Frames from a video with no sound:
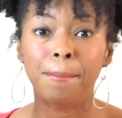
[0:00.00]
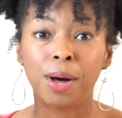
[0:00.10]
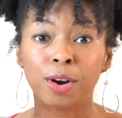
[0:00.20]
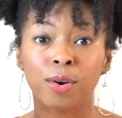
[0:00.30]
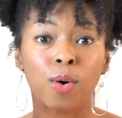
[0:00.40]

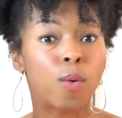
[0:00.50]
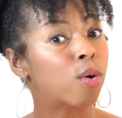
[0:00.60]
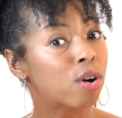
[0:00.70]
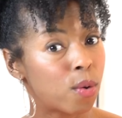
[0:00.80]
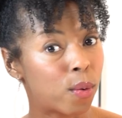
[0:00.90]
butter,
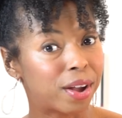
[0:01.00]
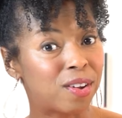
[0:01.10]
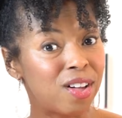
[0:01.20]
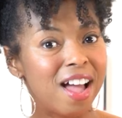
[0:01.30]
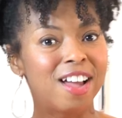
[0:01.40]
or
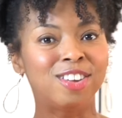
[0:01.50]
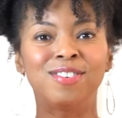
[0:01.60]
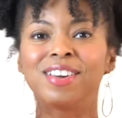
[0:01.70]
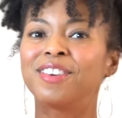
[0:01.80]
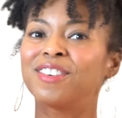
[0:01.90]
oil,
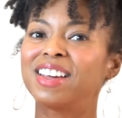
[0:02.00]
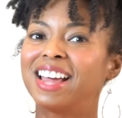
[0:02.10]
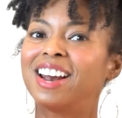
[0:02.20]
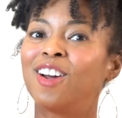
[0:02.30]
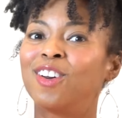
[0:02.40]
you can
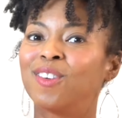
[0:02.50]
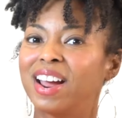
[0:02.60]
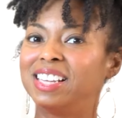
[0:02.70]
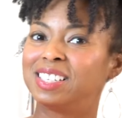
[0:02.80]
create a great